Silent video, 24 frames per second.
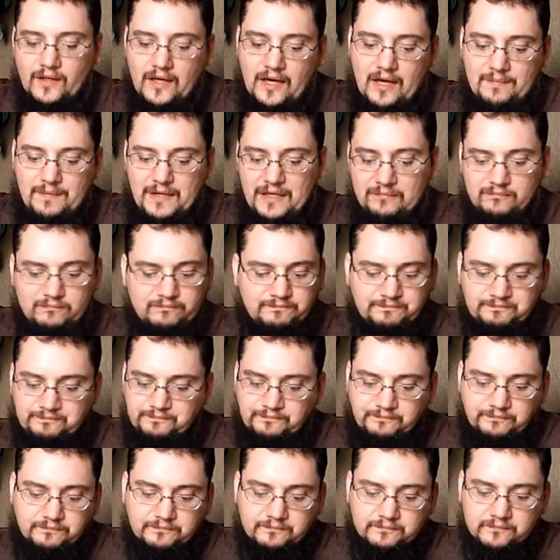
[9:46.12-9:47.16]
I mean,
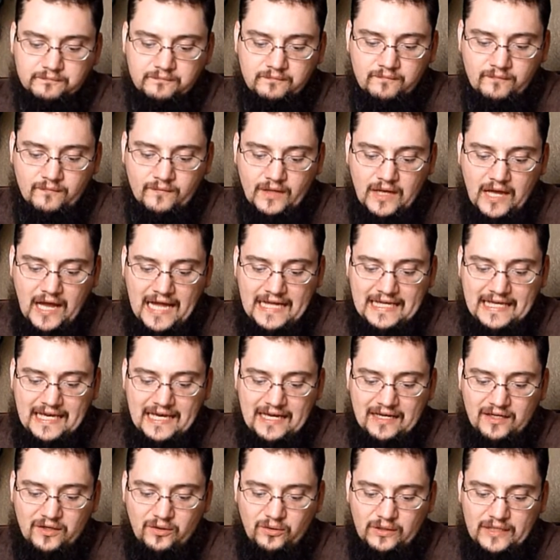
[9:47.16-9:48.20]
I
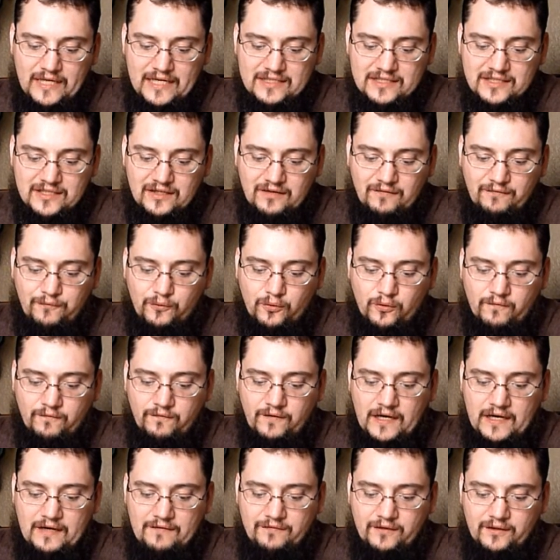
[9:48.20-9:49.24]
can't go less than a
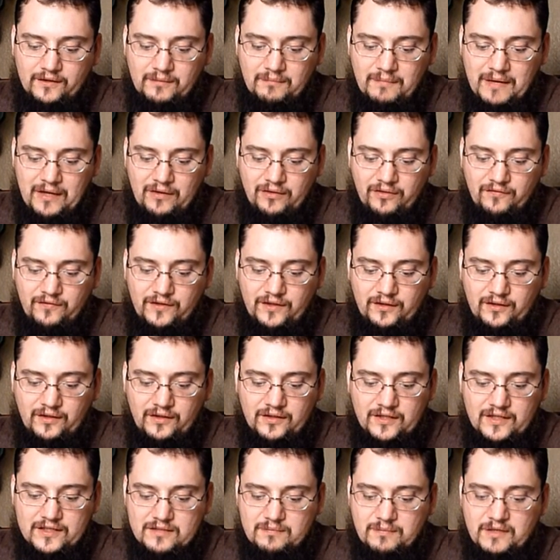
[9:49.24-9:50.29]
4.5 on the mouthfeel
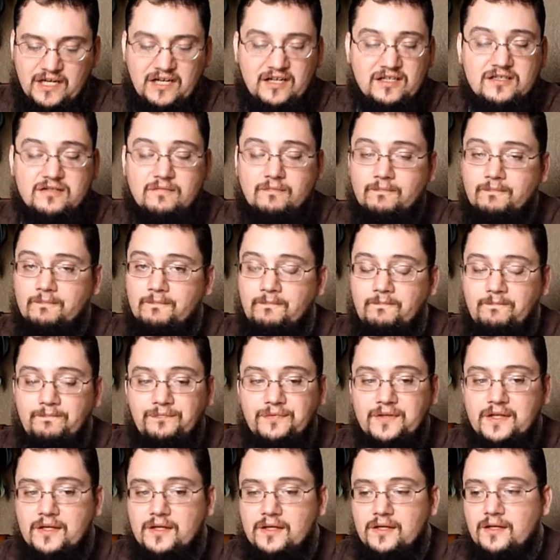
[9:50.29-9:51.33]
on this, because
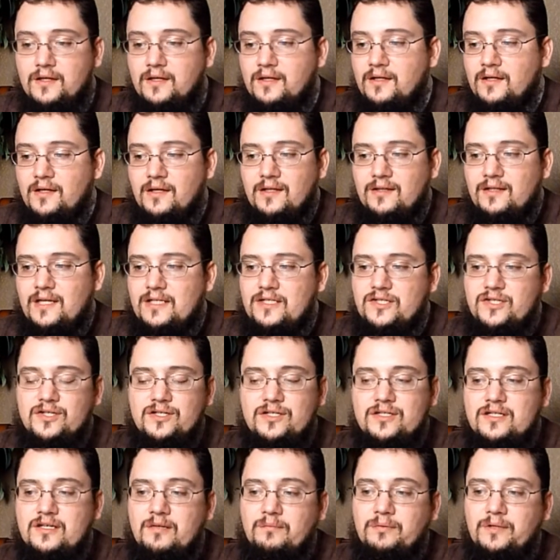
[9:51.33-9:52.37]
that's
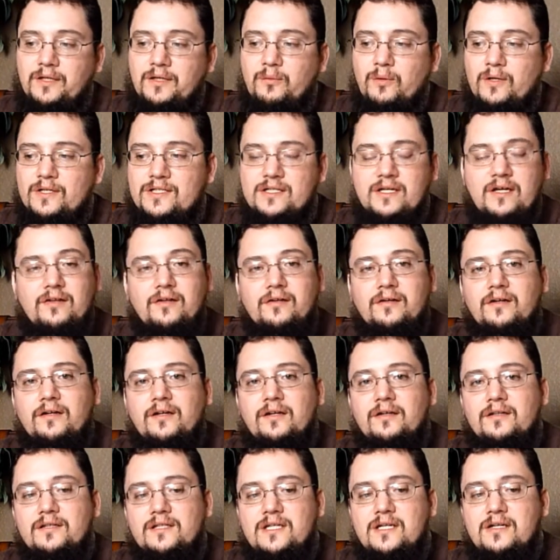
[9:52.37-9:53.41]
just simply what Southern
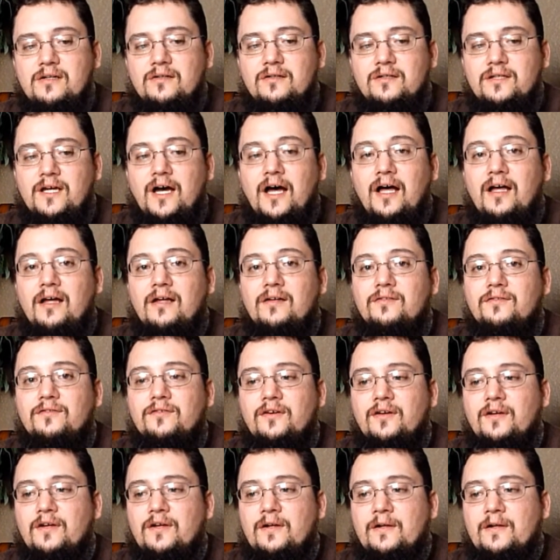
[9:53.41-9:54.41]
Tier does.